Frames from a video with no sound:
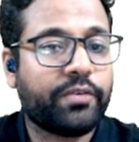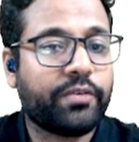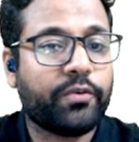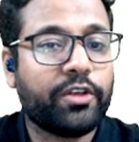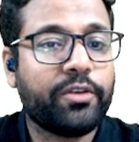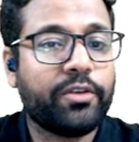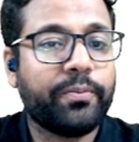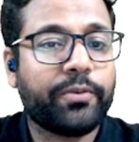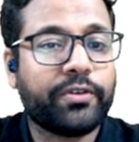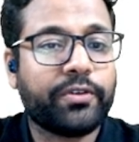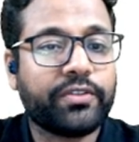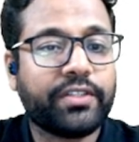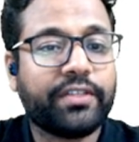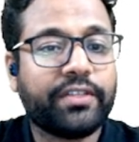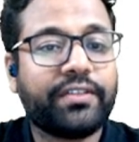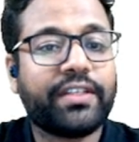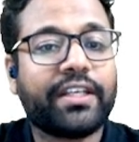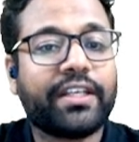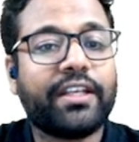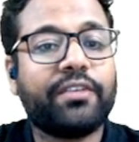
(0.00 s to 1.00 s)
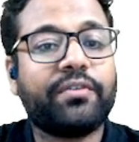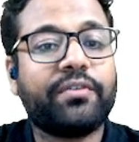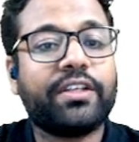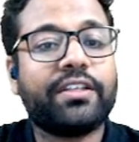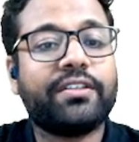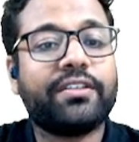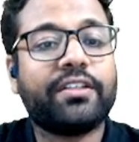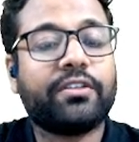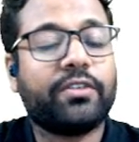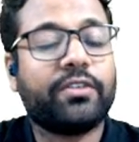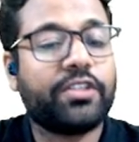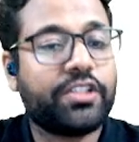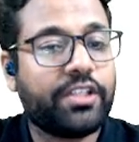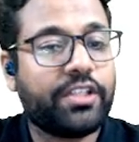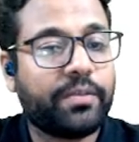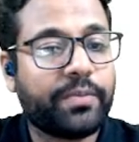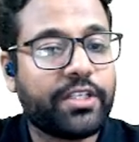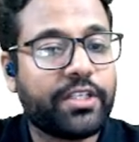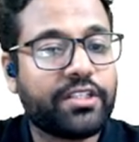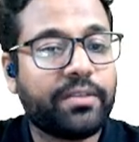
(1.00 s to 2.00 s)
volume process. Second one is the constant
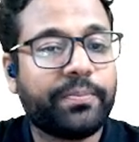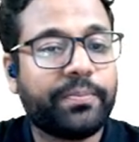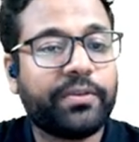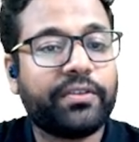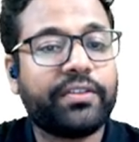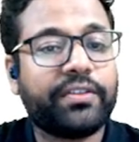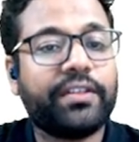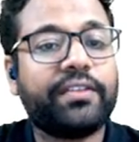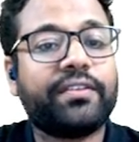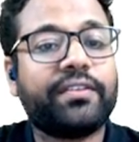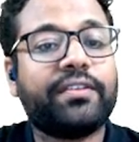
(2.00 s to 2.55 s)
pressure process.